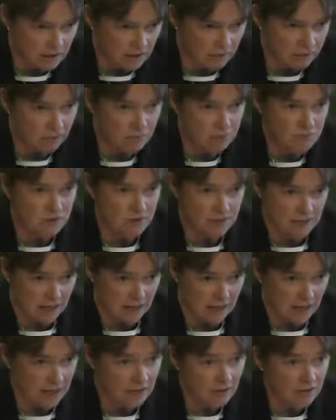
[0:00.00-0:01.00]
from
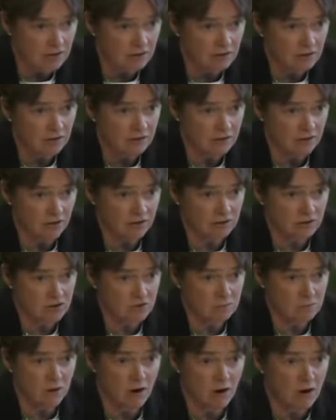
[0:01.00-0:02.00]
today that
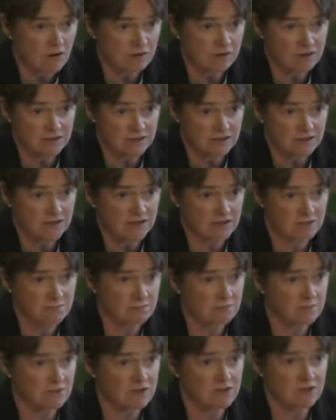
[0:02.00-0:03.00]
demand is
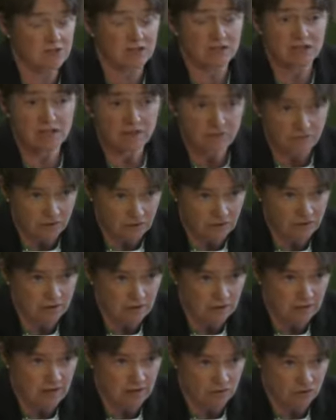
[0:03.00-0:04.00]

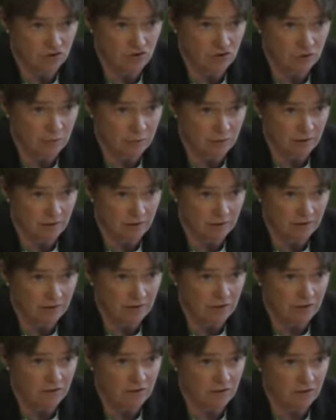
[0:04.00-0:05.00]
significantly outstripping
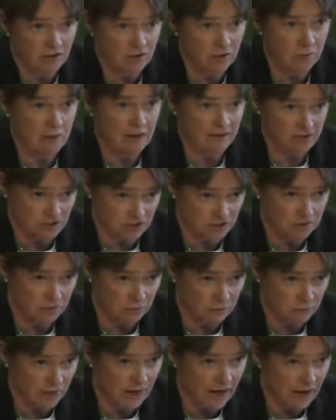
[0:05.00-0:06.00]
the capacity that
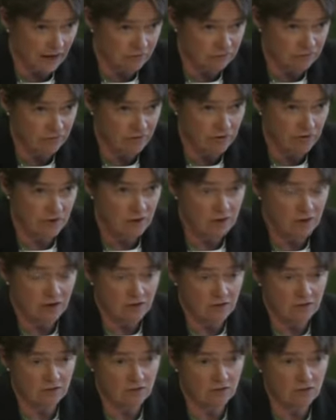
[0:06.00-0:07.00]
we have.
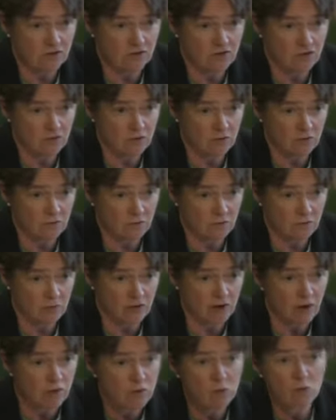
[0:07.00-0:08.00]
And so we
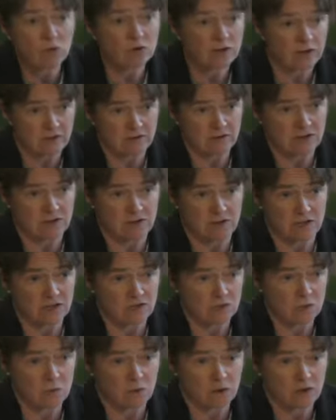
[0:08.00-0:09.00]
are all going to need
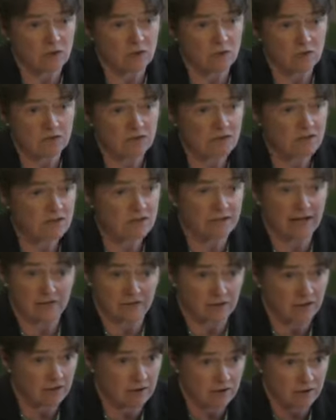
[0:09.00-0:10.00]
to work on this together.